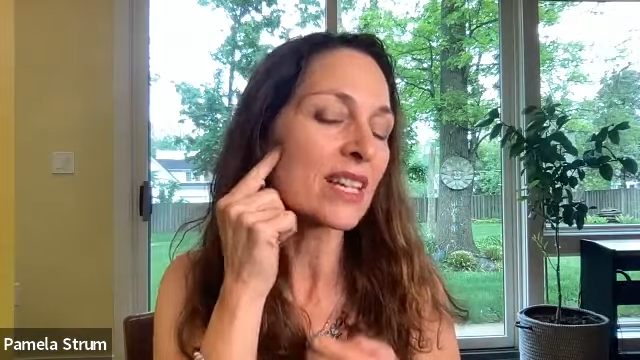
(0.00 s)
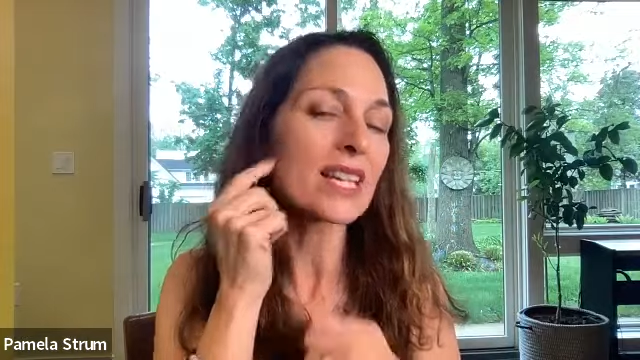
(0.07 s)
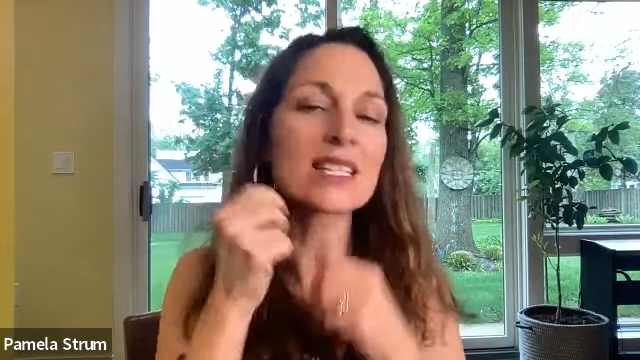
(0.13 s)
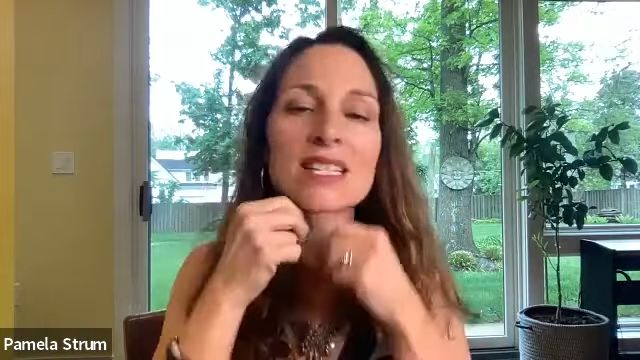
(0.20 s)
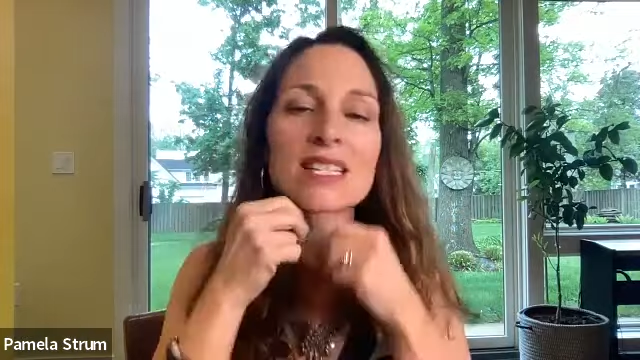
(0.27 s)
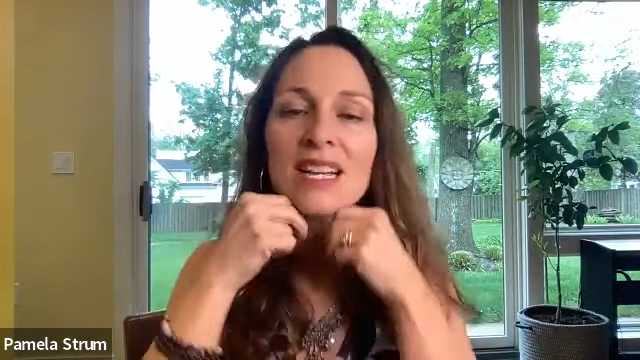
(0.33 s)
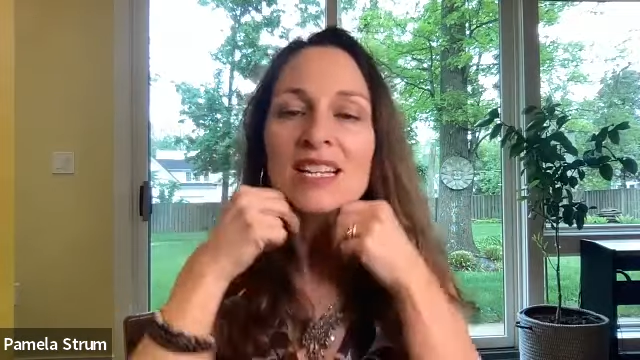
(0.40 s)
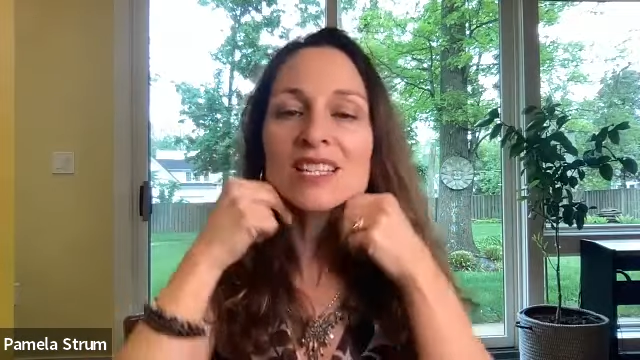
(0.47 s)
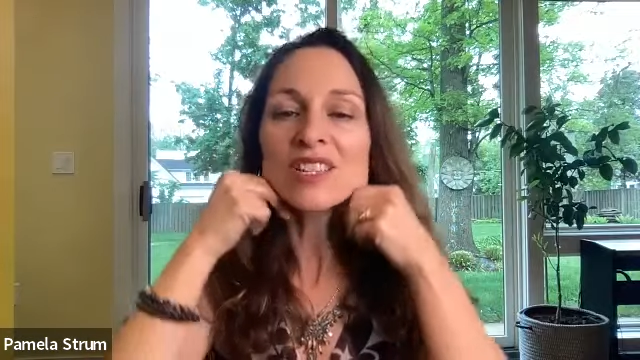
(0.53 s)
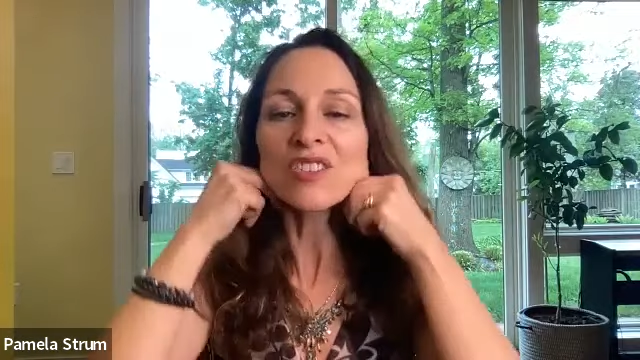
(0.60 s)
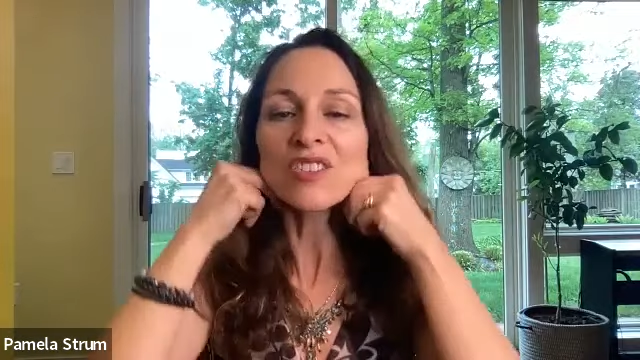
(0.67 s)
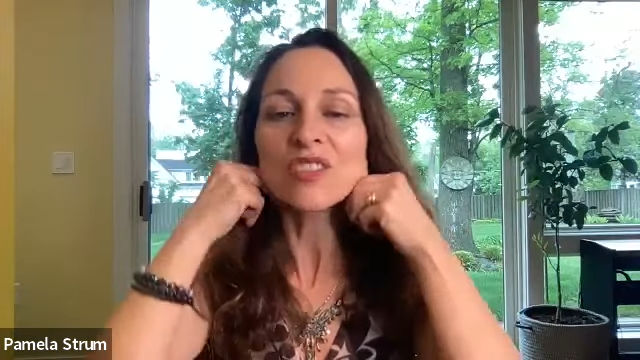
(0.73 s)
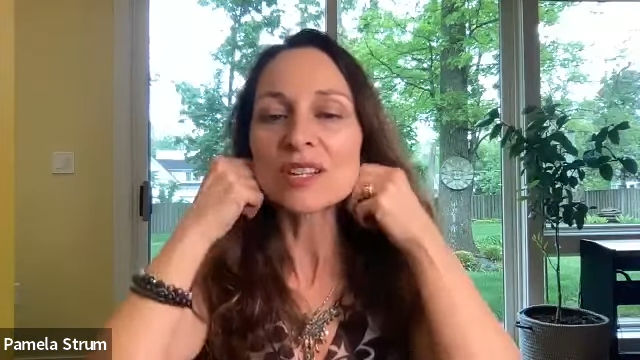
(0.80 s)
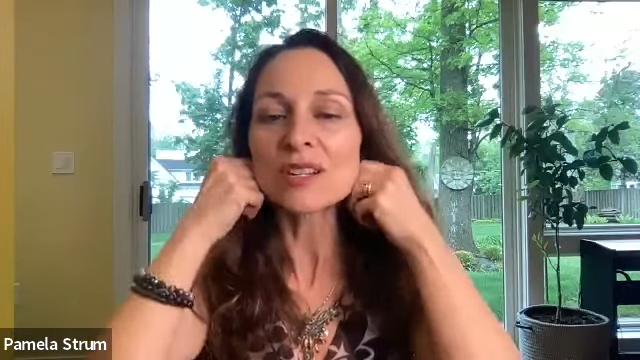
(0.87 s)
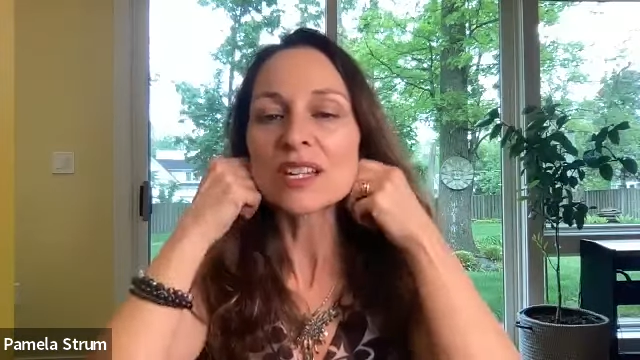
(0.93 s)
gets tight, so
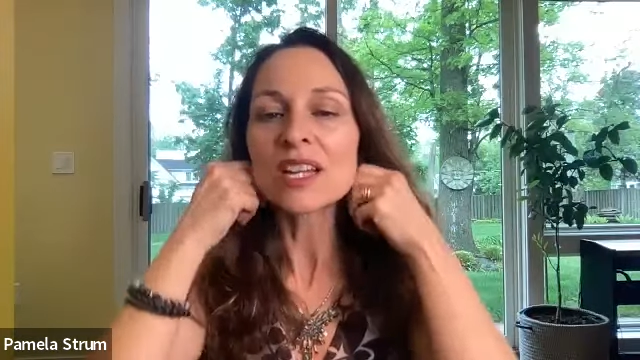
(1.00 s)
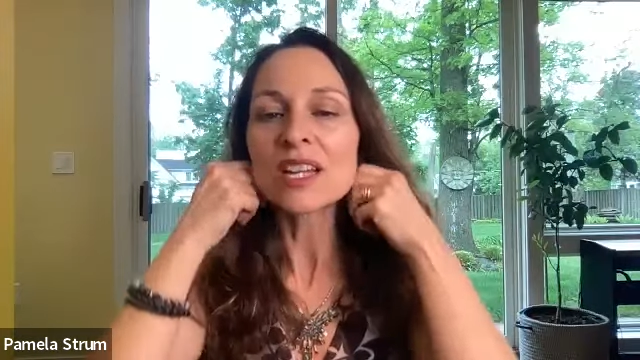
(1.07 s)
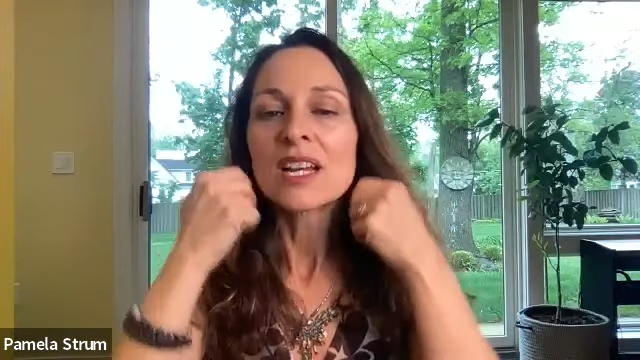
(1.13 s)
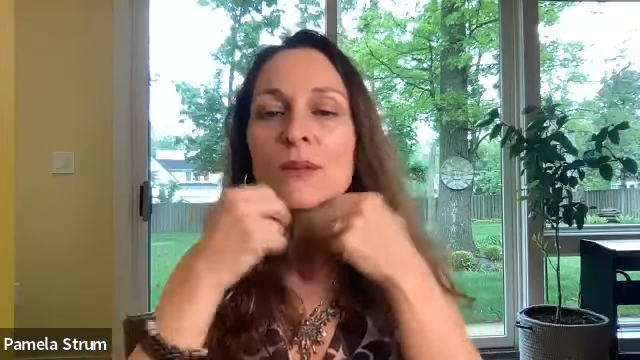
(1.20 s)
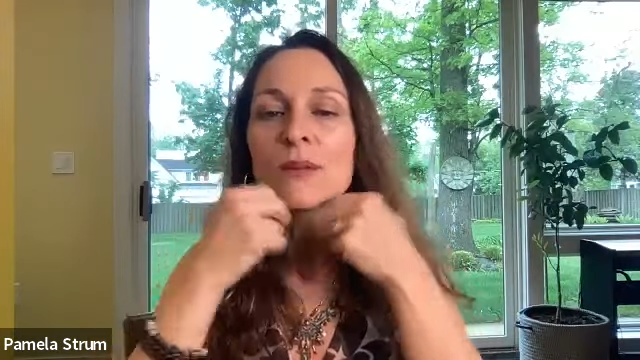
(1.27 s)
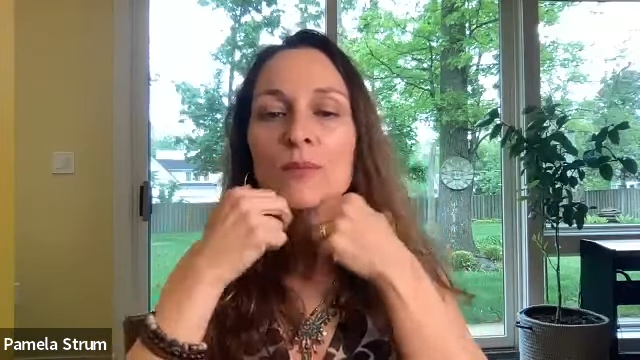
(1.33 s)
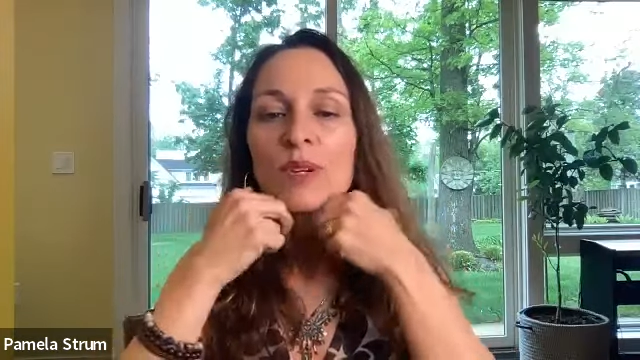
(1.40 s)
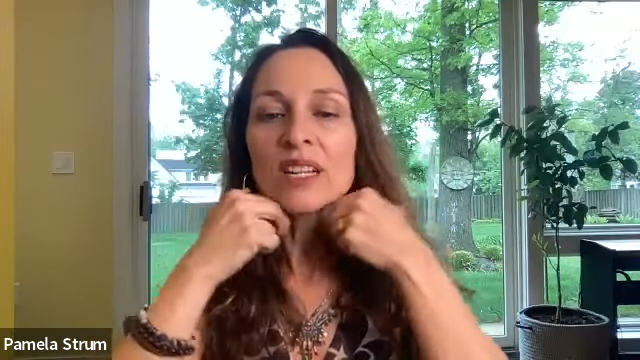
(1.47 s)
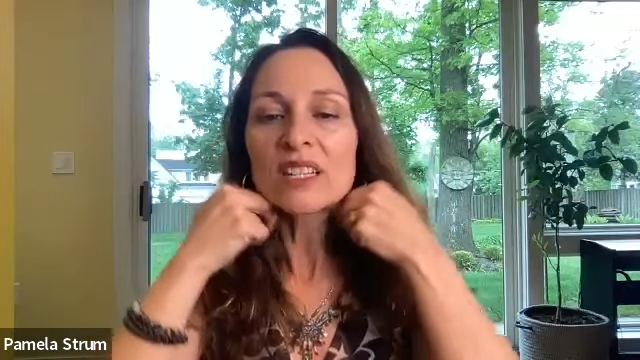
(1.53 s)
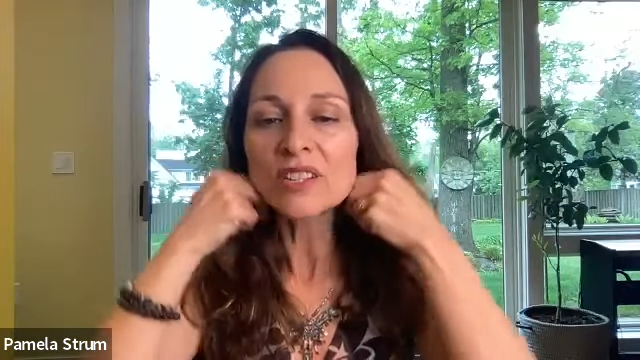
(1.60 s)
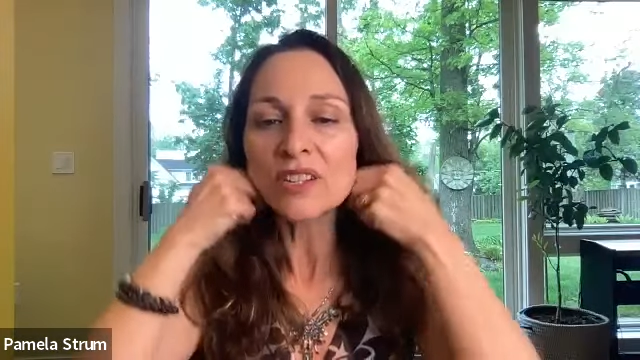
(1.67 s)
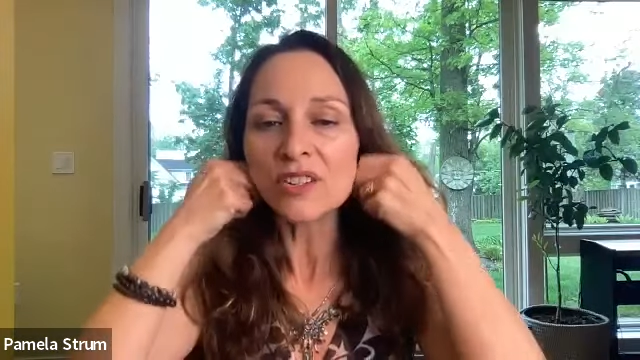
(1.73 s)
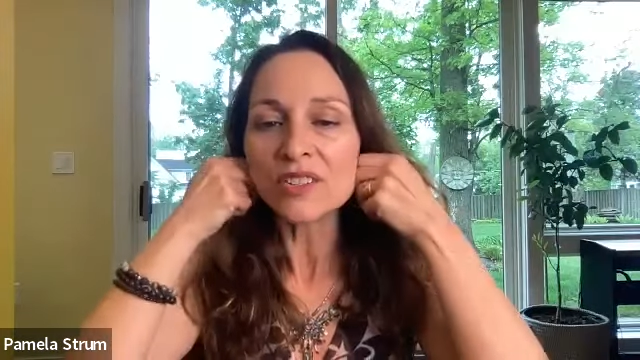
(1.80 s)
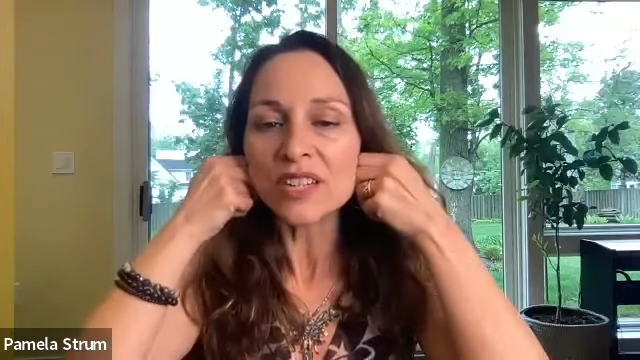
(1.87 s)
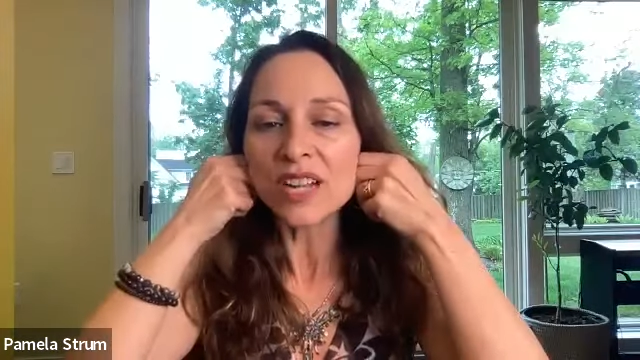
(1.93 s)
you can bring
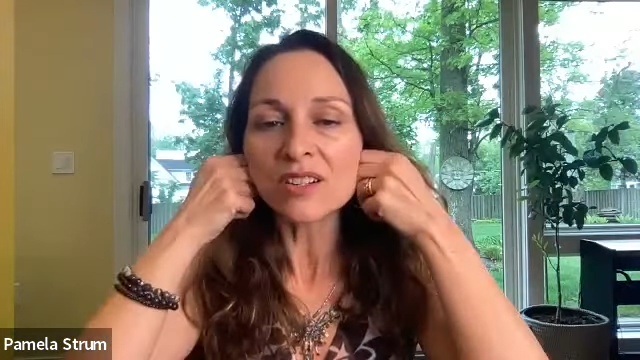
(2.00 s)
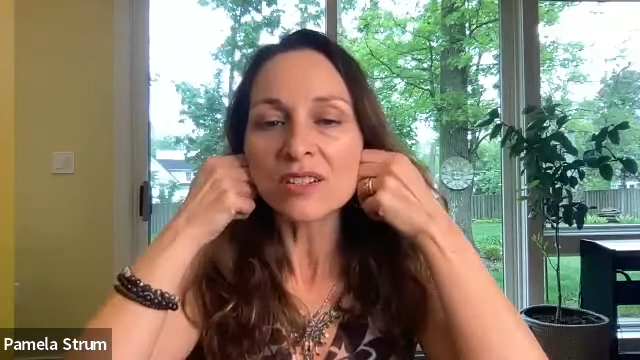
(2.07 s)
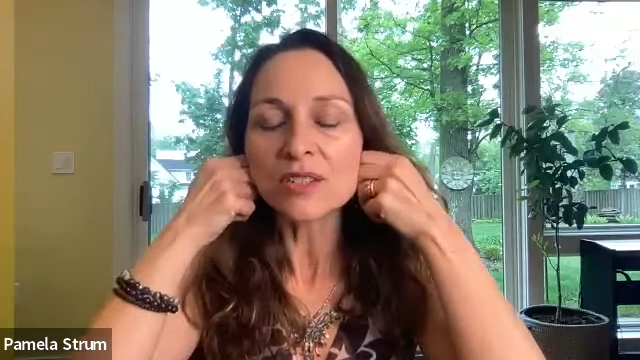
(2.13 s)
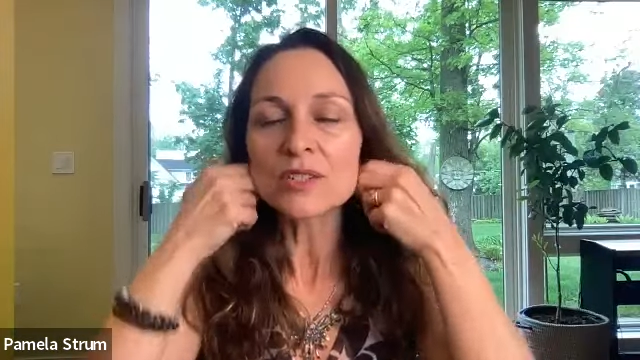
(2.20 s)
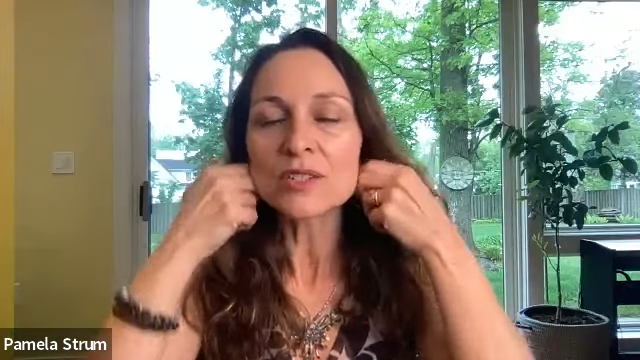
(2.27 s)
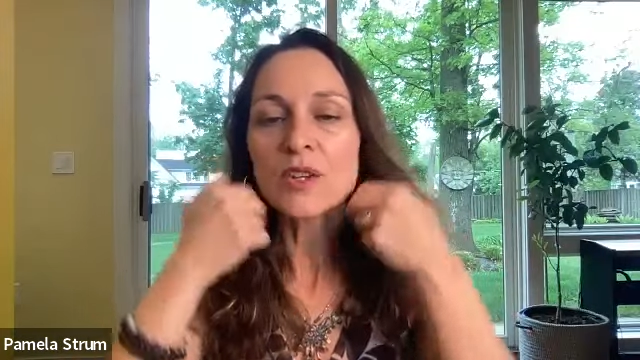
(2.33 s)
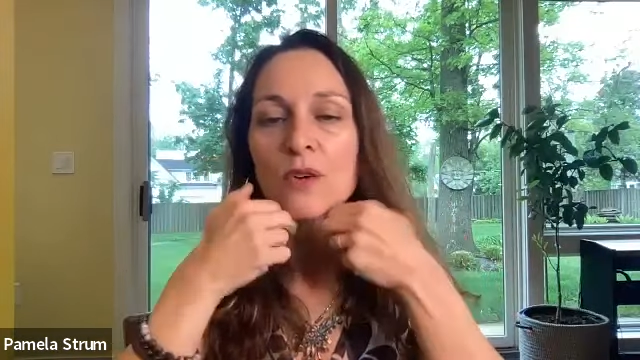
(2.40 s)
your knuckles